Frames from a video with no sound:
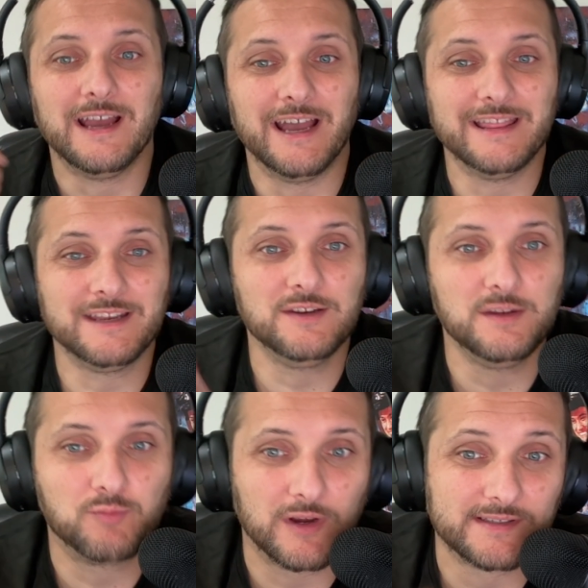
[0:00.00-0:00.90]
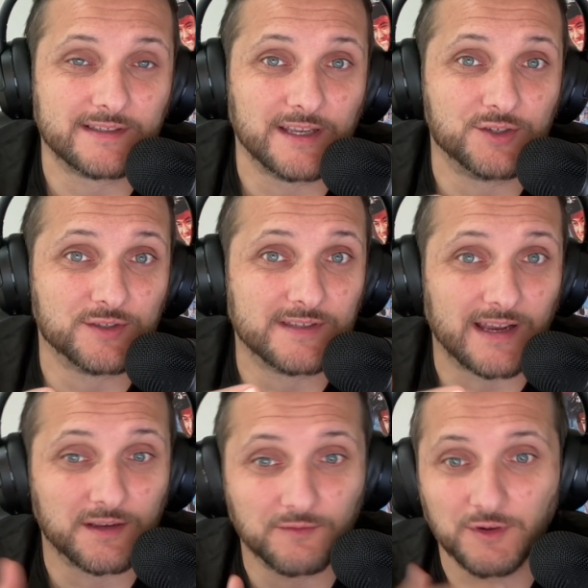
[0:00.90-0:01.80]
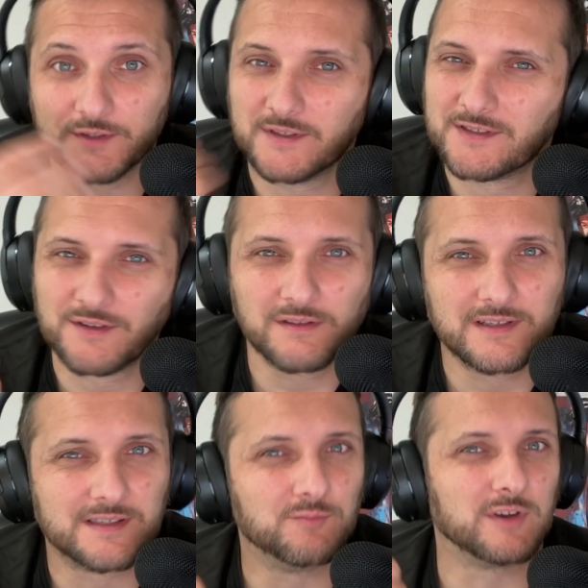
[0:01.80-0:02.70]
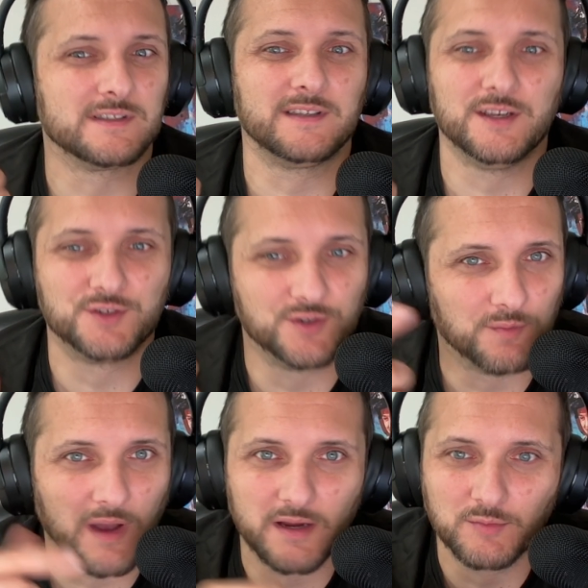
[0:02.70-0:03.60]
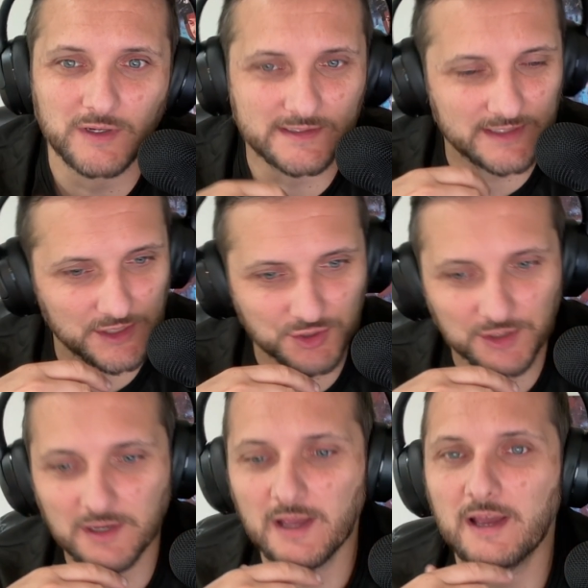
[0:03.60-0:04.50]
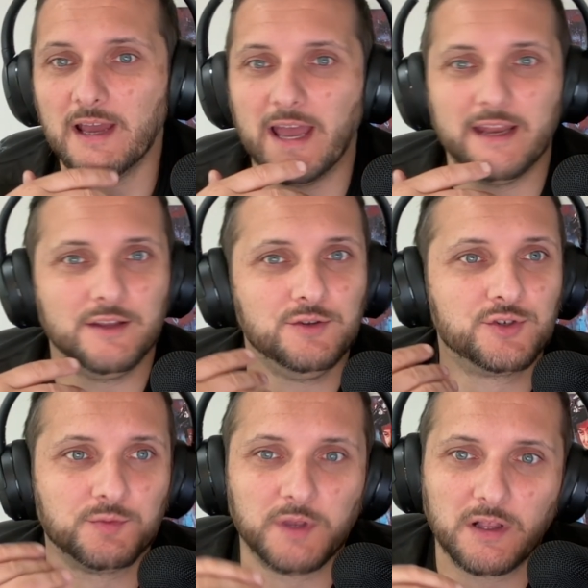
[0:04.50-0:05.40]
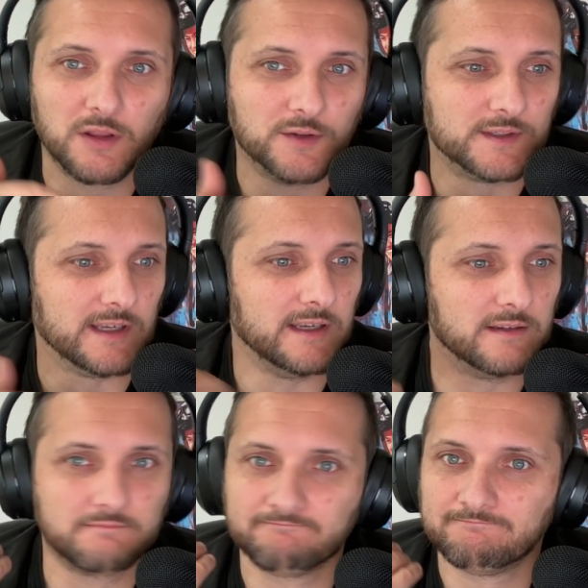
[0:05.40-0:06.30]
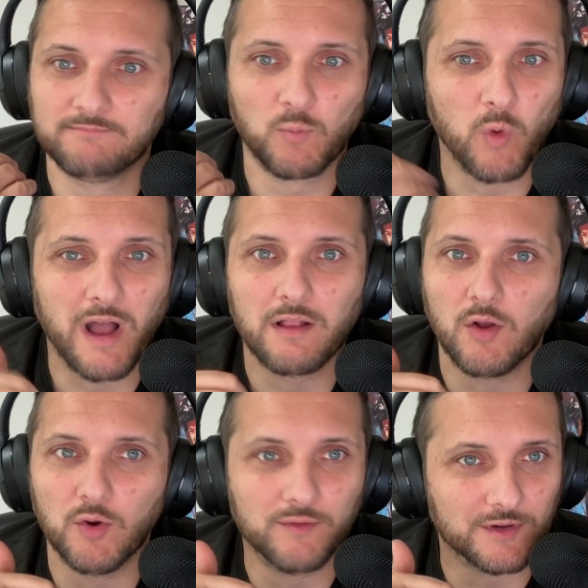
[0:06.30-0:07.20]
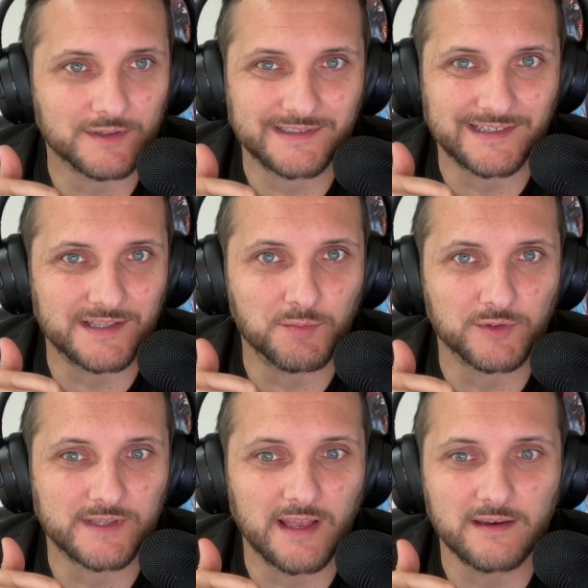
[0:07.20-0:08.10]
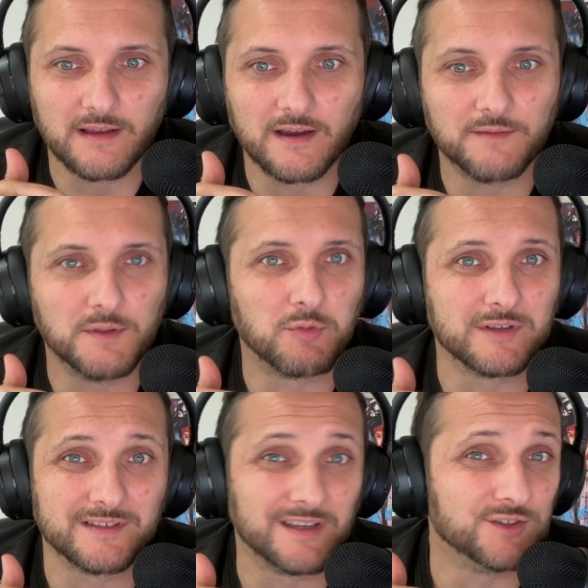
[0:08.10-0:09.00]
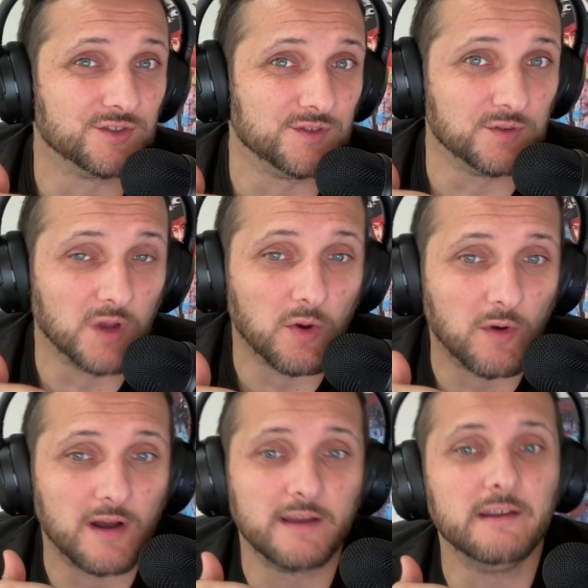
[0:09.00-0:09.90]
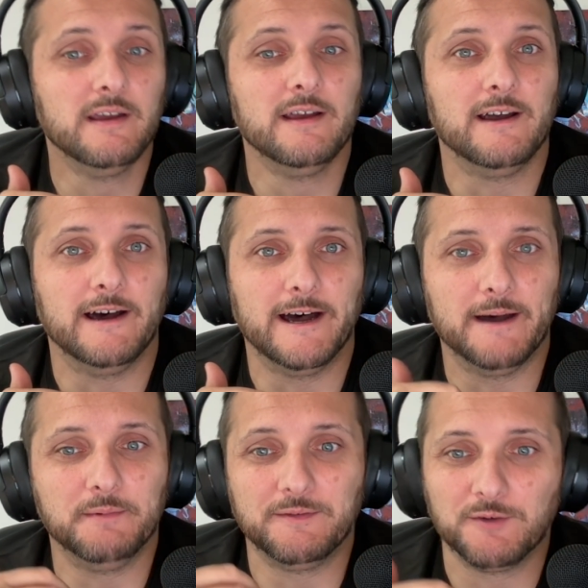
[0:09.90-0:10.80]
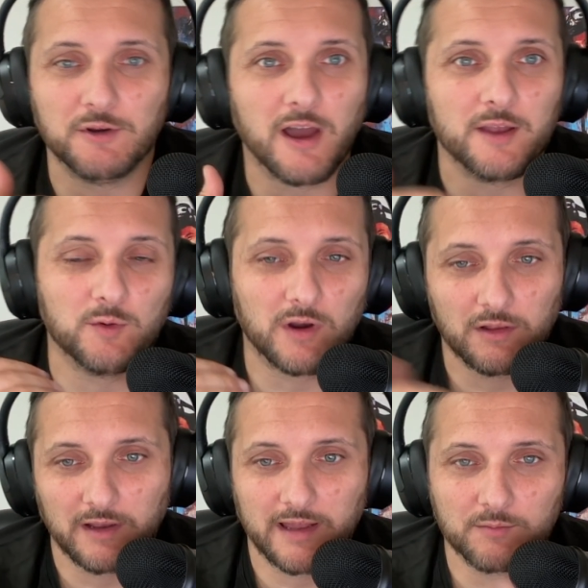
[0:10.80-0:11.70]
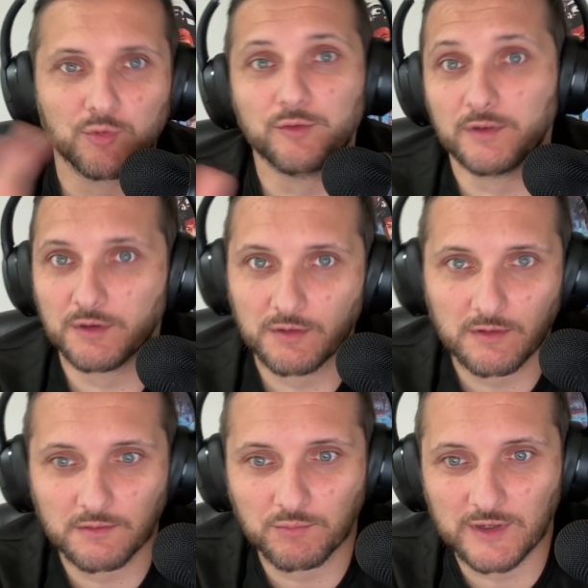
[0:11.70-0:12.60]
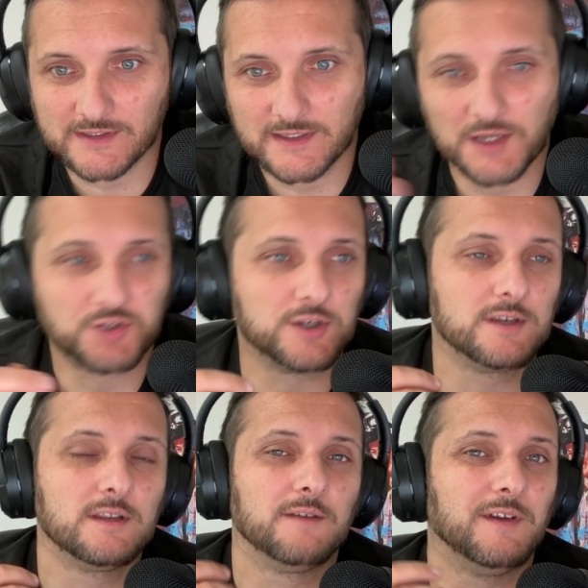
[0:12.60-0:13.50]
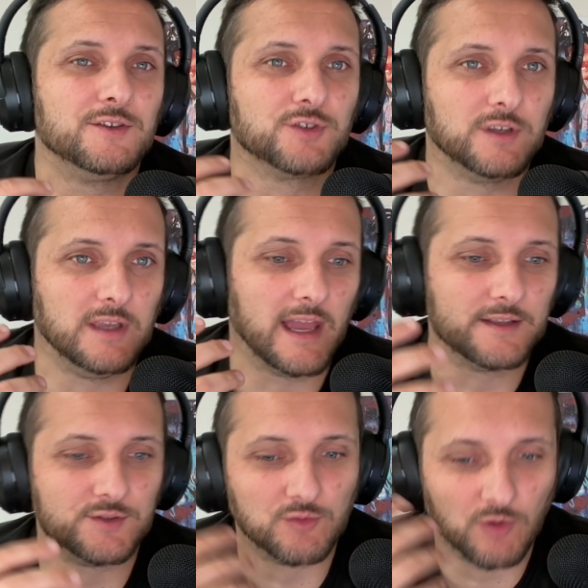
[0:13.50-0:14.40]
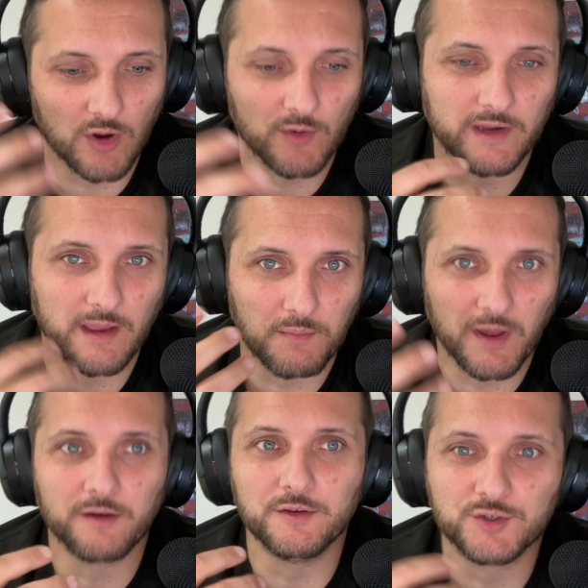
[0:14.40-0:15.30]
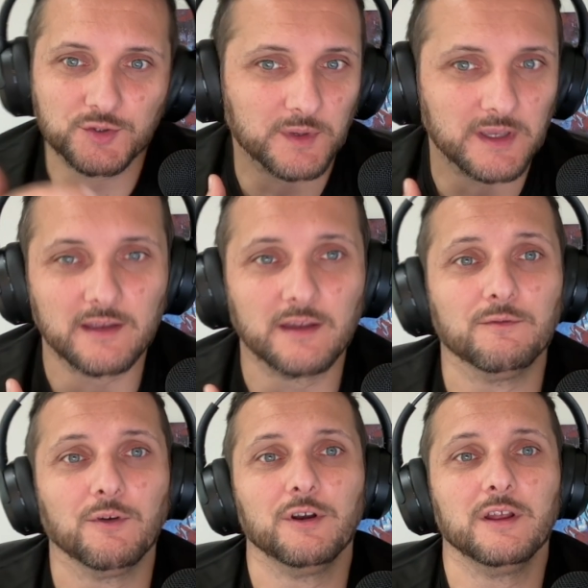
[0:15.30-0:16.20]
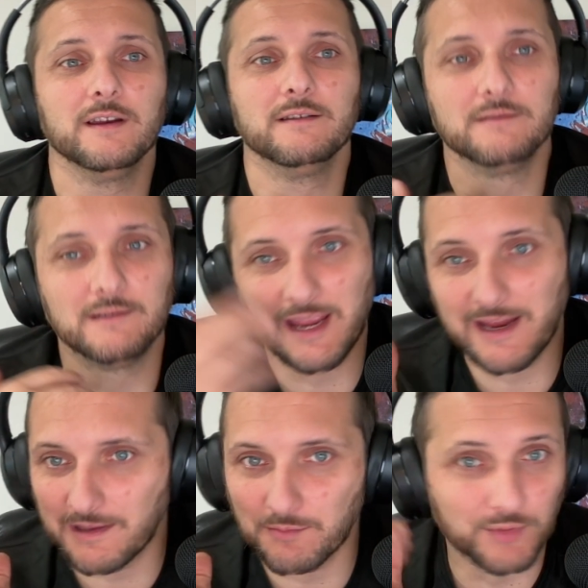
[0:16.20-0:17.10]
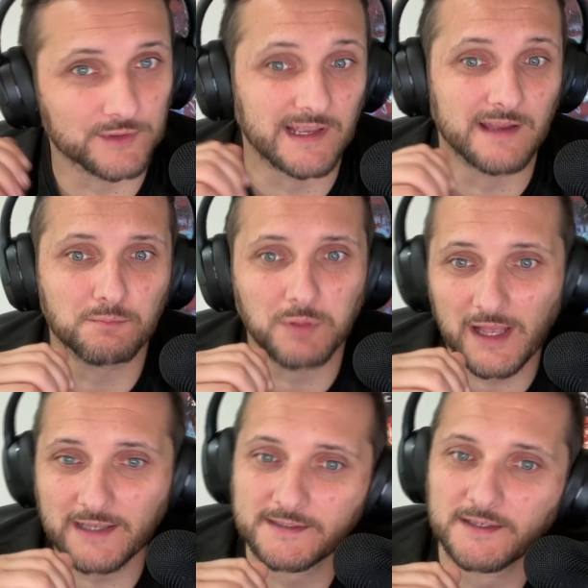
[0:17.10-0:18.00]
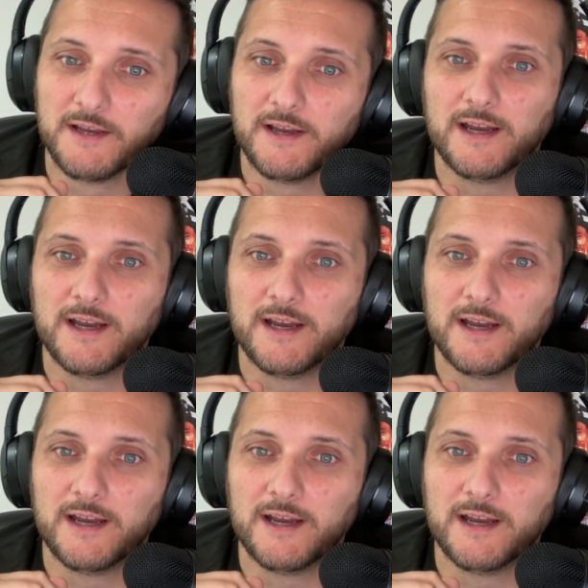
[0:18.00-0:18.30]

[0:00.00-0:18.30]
And then you need presentations that convert. So this is your listing presentation, your buyer presentation, and you should be closing well over 60% of the presentations you go on. If you're not, you want to look at improving your presentation. Eventually, as you grow and get better, you should be converting 80% plus.